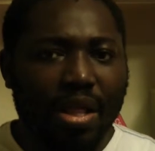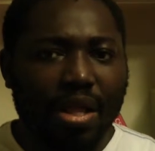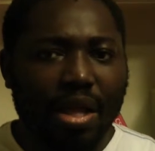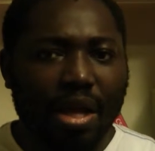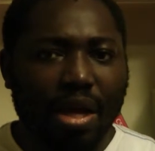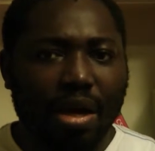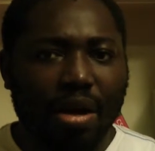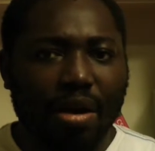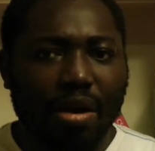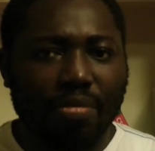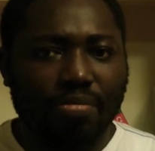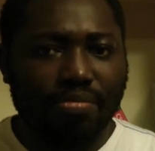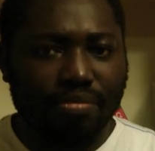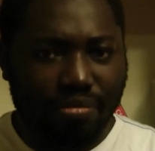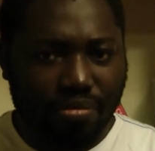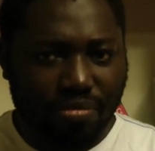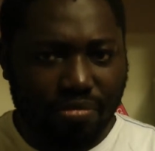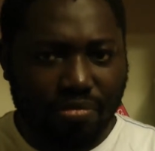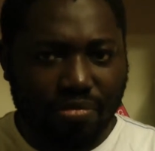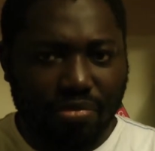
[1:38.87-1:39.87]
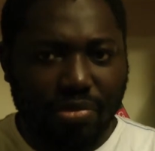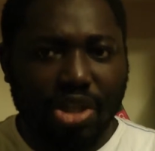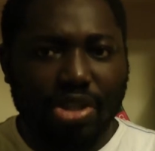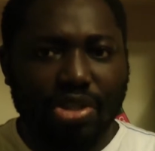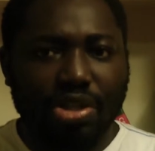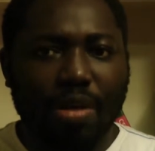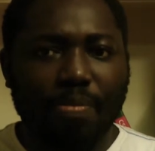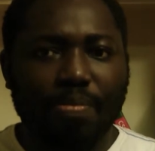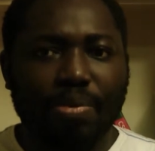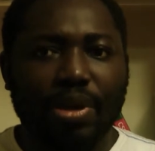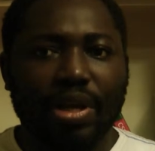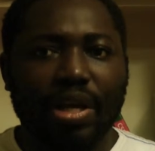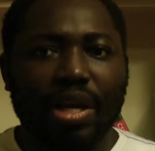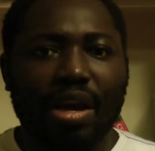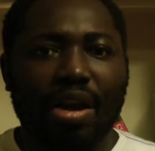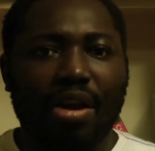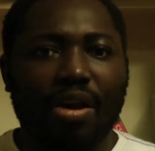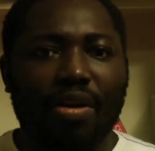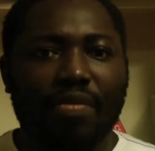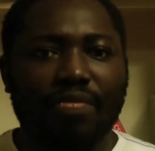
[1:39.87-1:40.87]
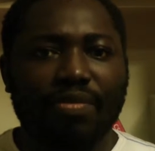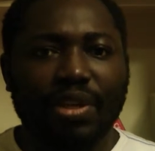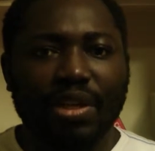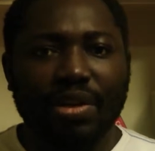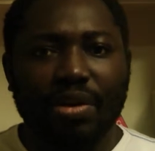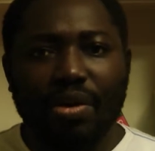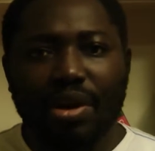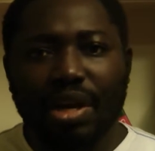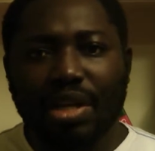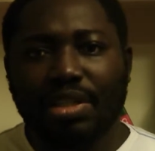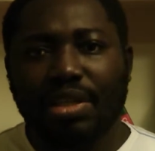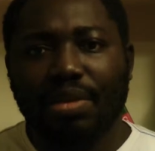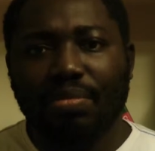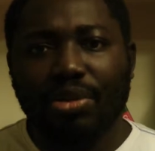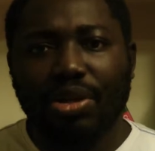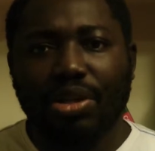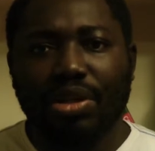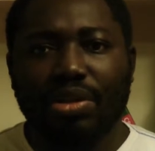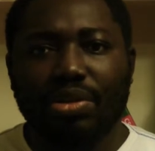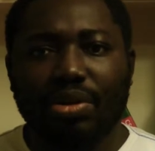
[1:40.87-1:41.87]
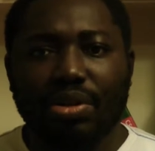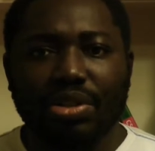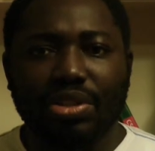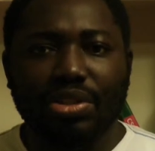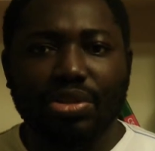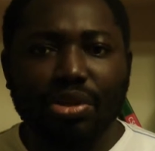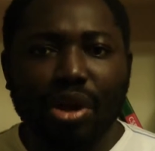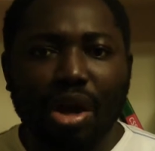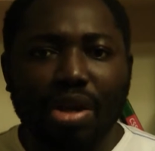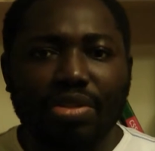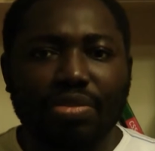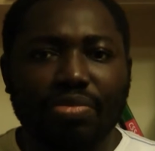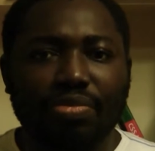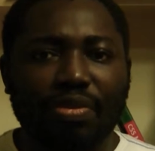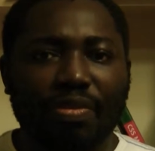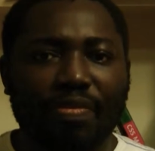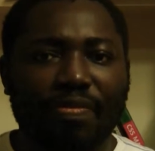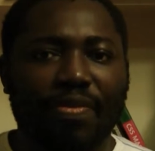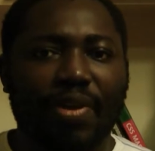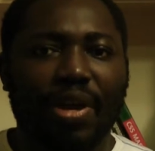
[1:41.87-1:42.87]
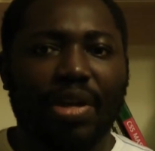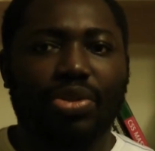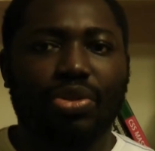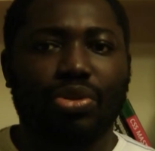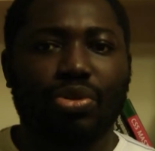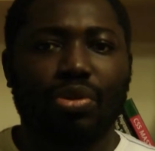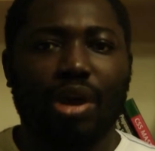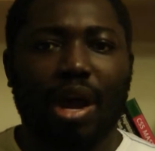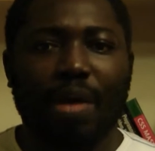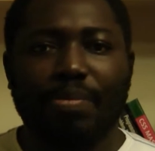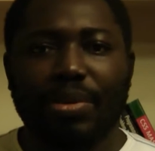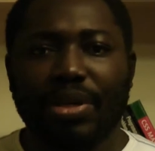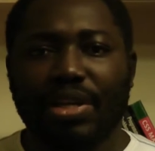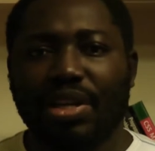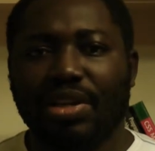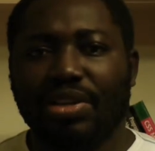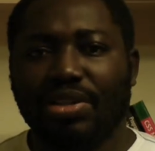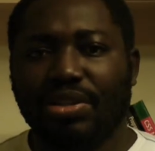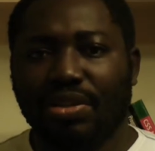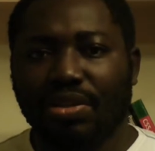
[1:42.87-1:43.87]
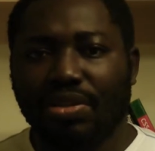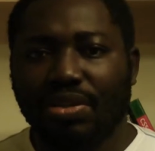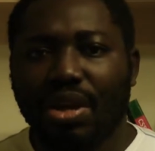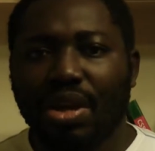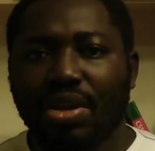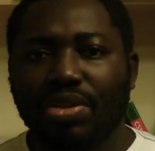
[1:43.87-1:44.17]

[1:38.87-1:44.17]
The top layer of the OSI model does not refer to applications